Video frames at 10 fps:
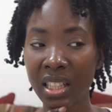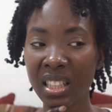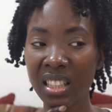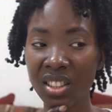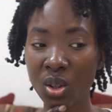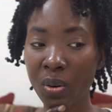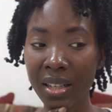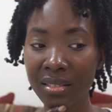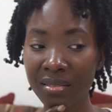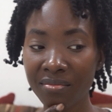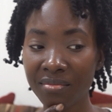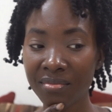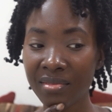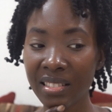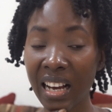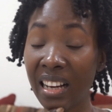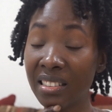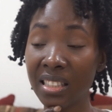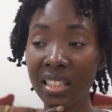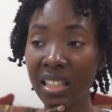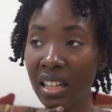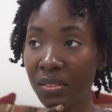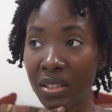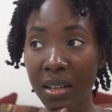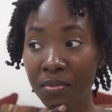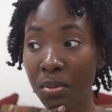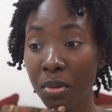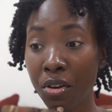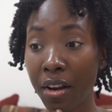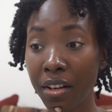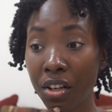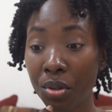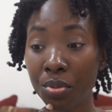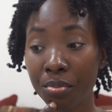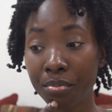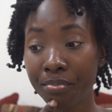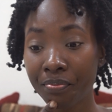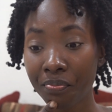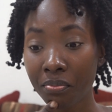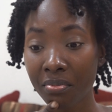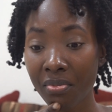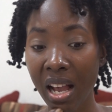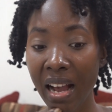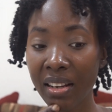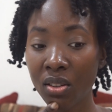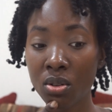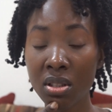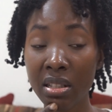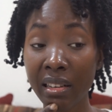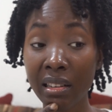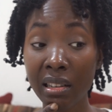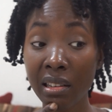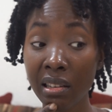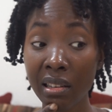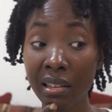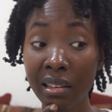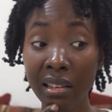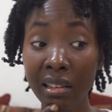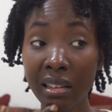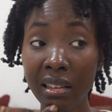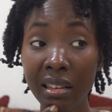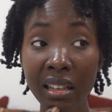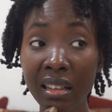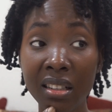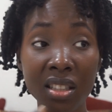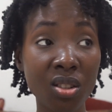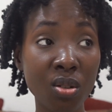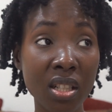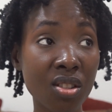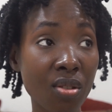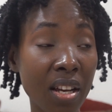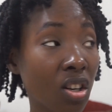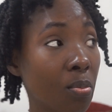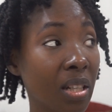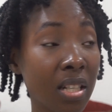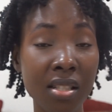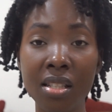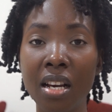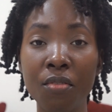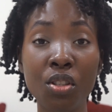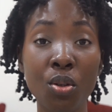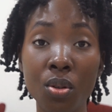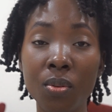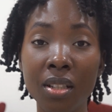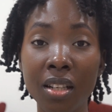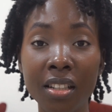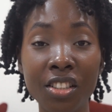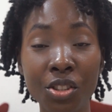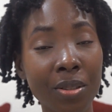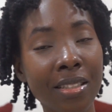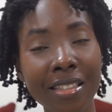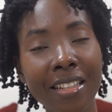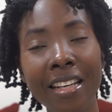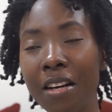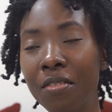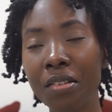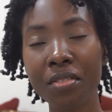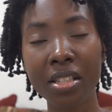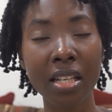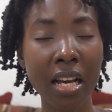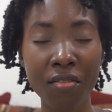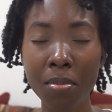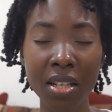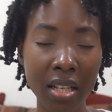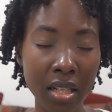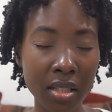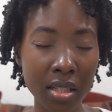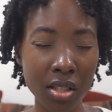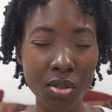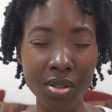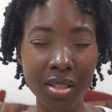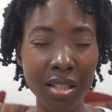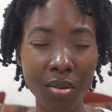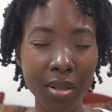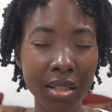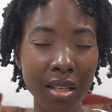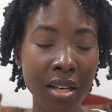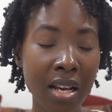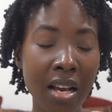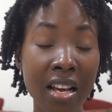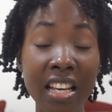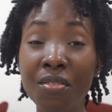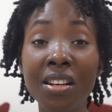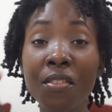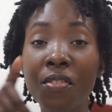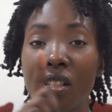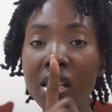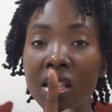you know what, I don't think he have time for me right now. I don't think he could do this right now because he have the whole world on his shoulders and he have everybody else he's used to deal with. Even if it's a